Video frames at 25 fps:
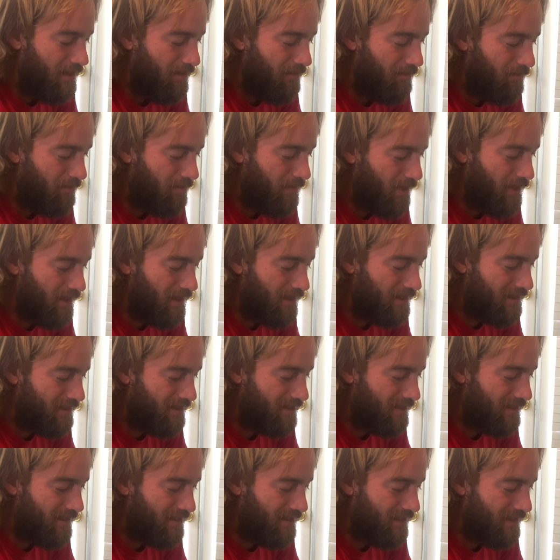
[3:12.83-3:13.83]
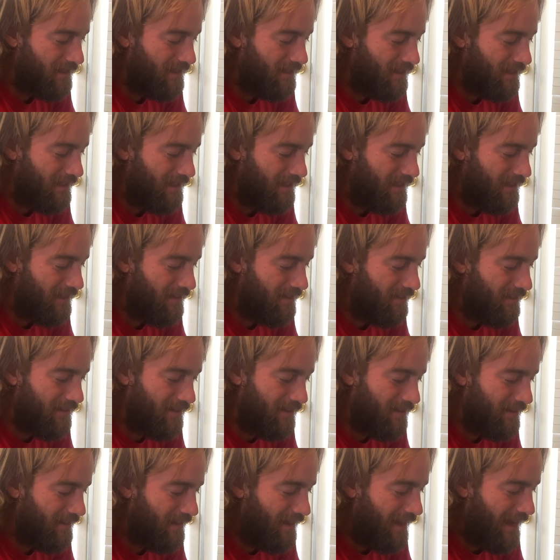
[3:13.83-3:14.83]
but
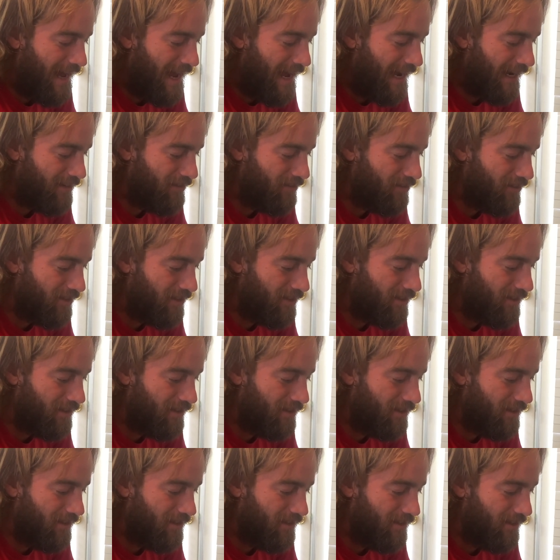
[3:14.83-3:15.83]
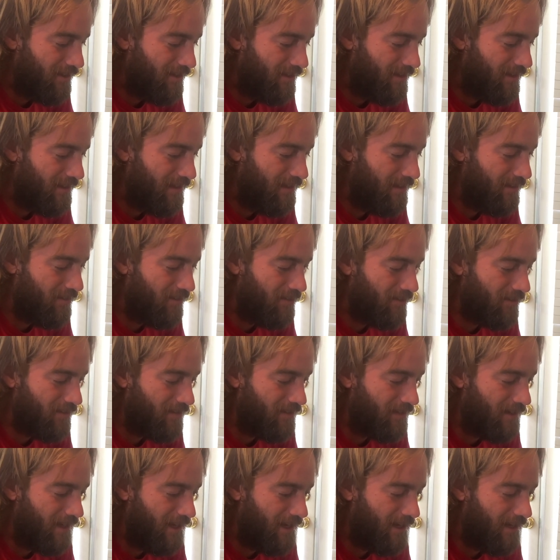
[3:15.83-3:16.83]
the action is just
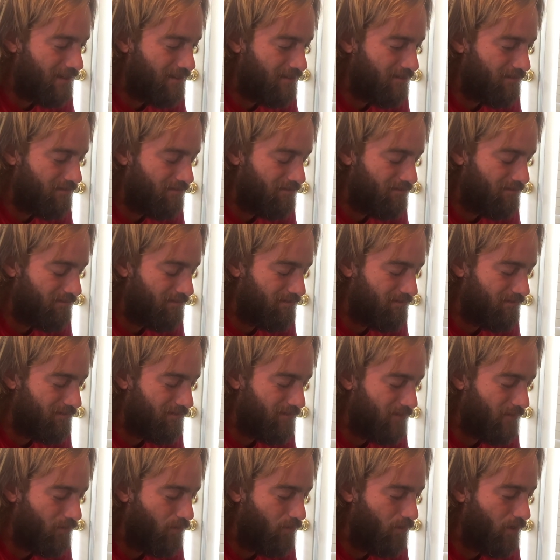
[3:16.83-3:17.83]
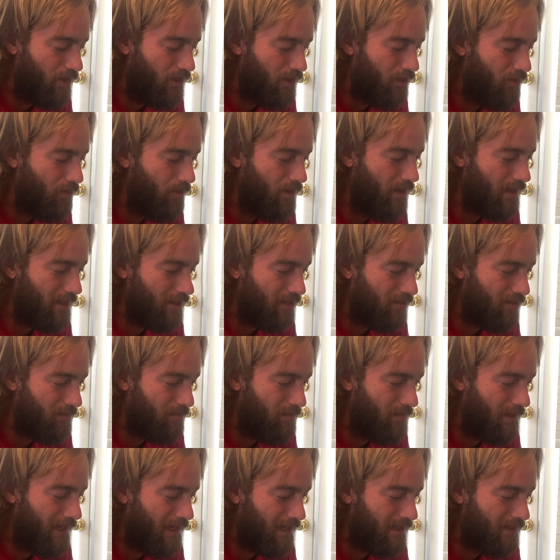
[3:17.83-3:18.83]
not what you would
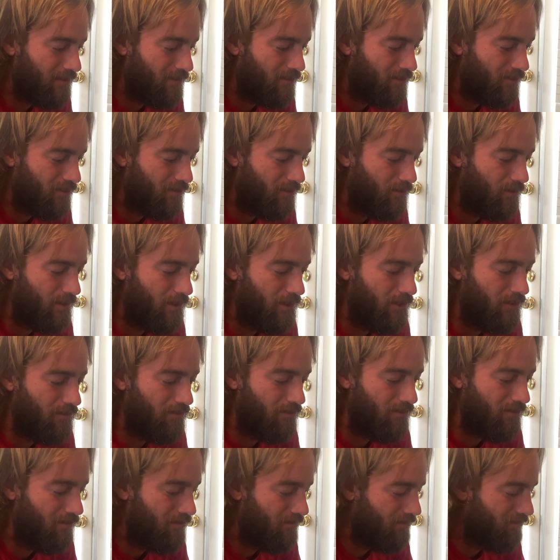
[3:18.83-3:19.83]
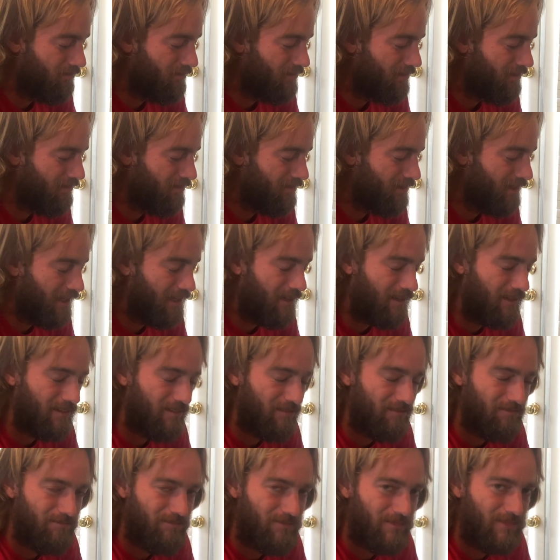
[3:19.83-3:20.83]
expect or what you'd kind of
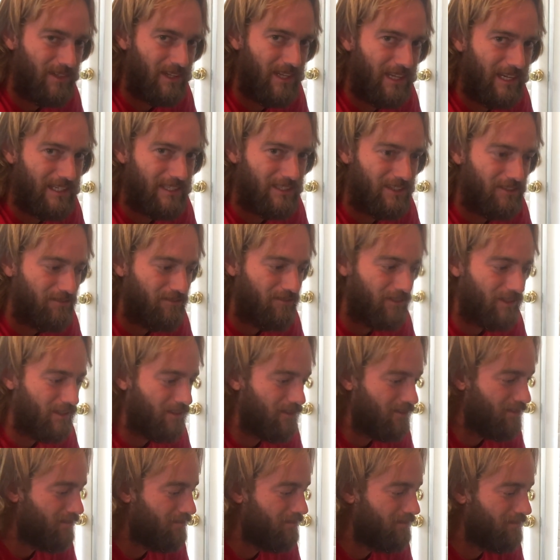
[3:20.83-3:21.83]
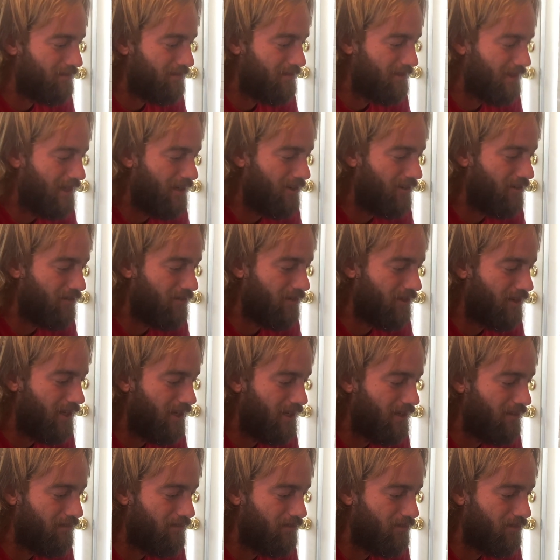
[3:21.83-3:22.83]
like to feel out of the
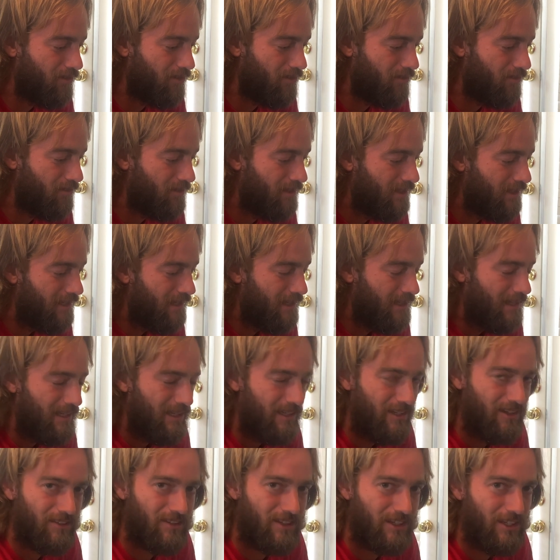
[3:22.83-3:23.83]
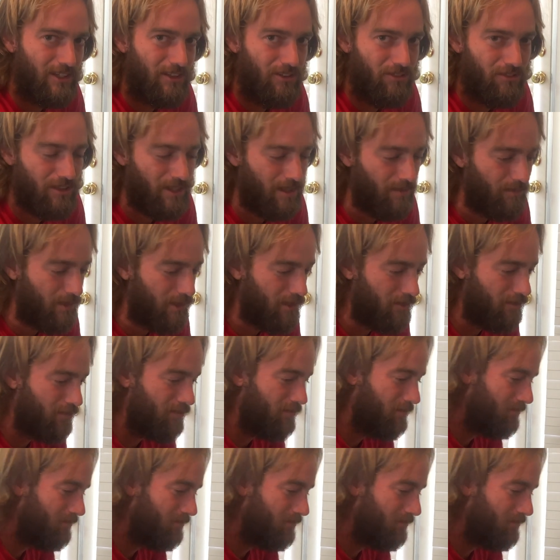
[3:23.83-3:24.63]
knife, so it doesn't get used that much.